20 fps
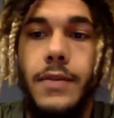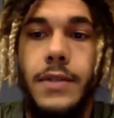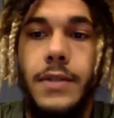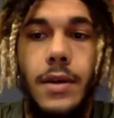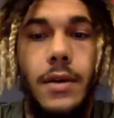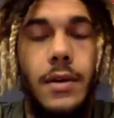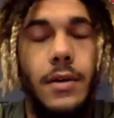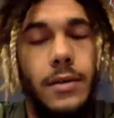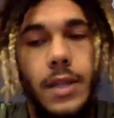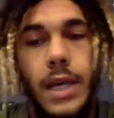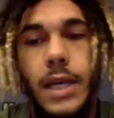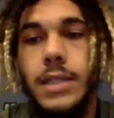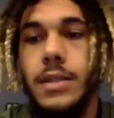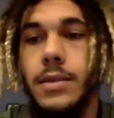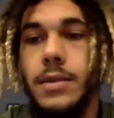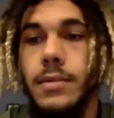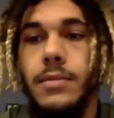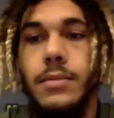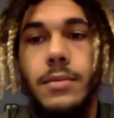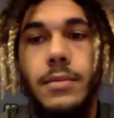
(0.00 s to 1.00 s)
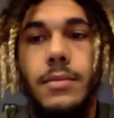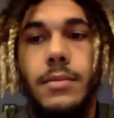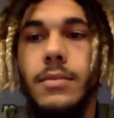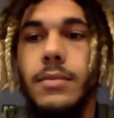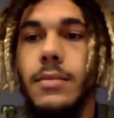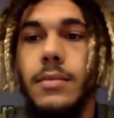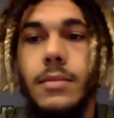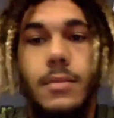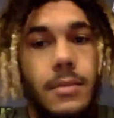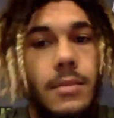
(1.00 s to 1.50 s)
So that's you
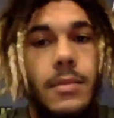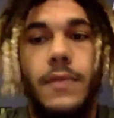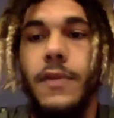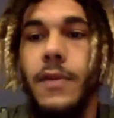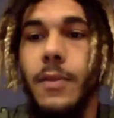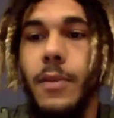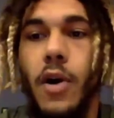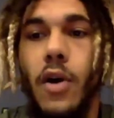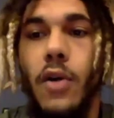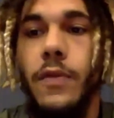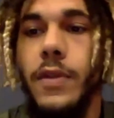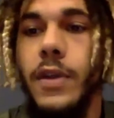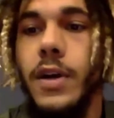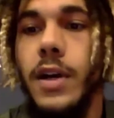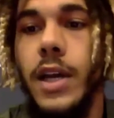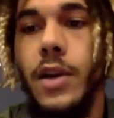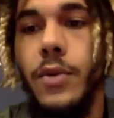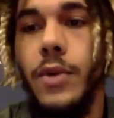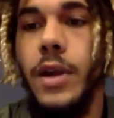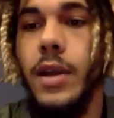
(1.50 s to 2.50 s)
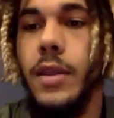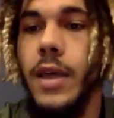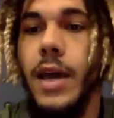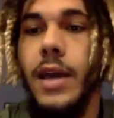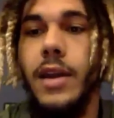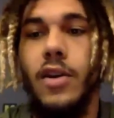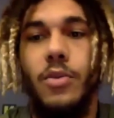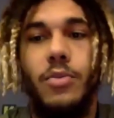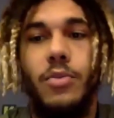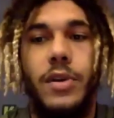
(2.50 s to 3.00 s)
feel me? Hopefully they'll get rid of that.
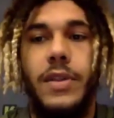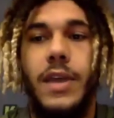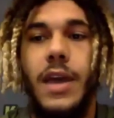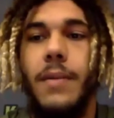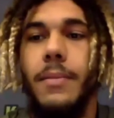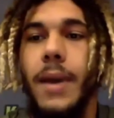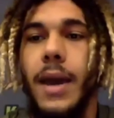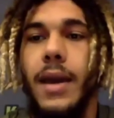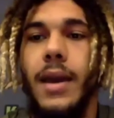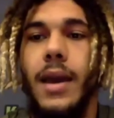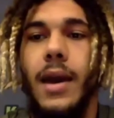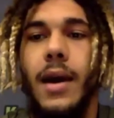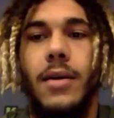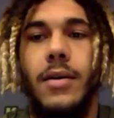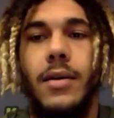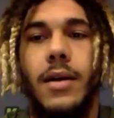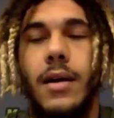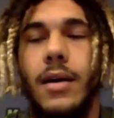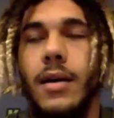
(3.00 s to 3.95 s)
Don't bring that back out.